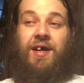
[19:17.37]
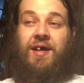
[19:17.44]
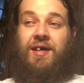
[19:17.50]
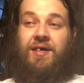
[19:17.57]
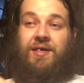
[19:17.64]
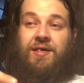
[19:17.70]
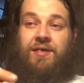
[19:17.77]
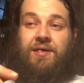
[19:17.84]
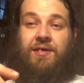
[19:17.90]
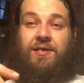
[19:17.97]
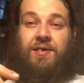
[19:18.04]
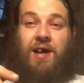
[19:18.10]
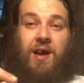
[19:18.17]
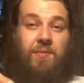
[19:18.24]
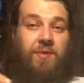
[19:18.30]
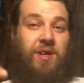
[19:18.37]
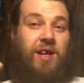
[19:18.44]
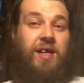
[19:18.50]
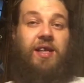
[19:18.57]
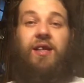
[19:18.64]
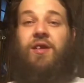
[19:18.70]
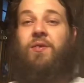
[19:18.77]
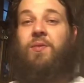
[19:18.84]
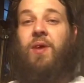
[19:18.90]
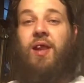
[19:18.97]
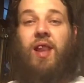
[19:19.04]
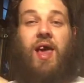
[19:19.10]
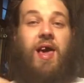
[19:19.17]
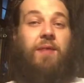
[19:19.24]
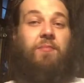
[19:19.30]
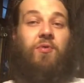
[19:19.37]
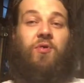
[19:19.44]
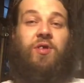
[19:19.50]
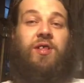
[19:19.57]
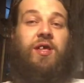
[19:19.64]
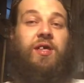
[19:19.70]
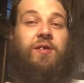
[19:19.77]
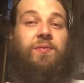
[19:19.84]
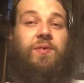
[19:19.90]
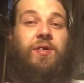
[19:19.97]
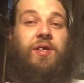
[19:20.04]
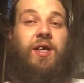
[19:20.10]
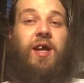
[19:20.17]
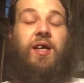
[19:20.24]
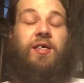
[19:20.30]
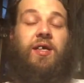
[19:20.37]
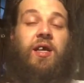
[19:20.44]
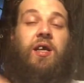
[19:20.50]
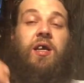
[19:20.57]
I would like to do a lot more things for you guys,